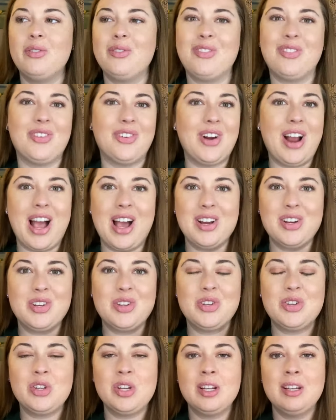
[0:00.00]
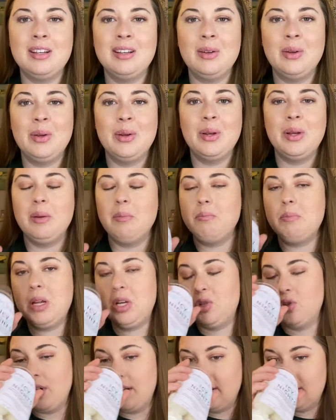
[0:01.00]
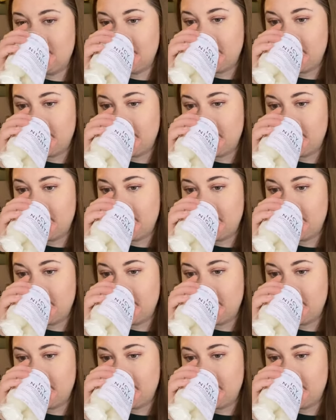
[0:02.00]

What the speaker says: fresh Beach Nights